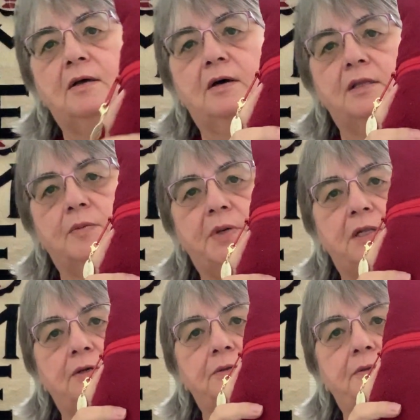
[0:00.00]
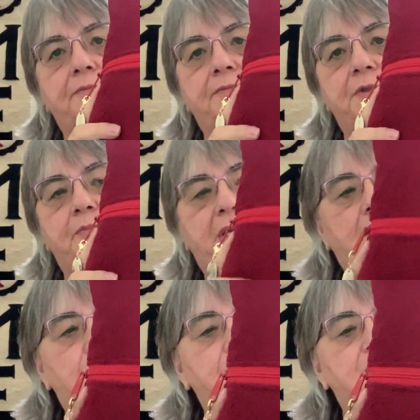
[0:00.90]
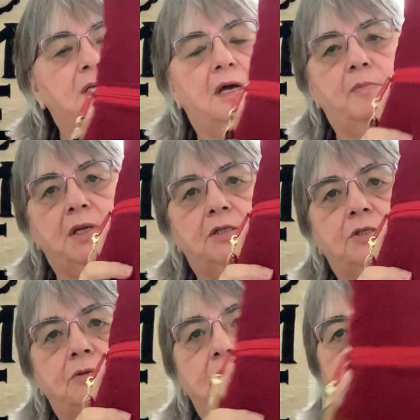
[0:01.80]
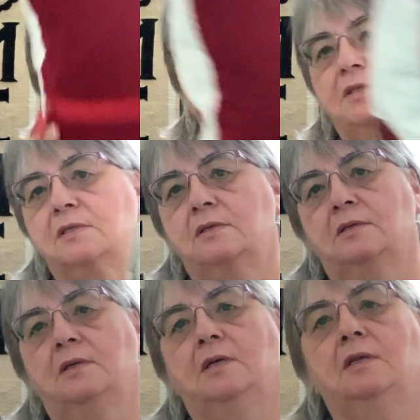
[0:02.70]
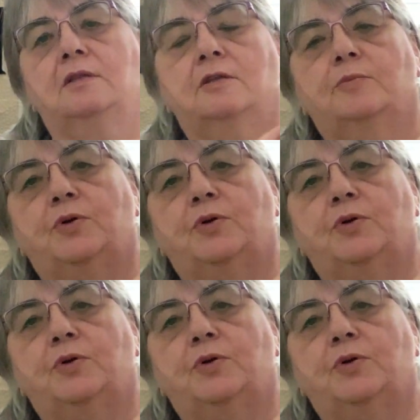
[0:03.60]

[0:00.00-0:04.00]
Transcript: the pillows. I made 2 of these. They're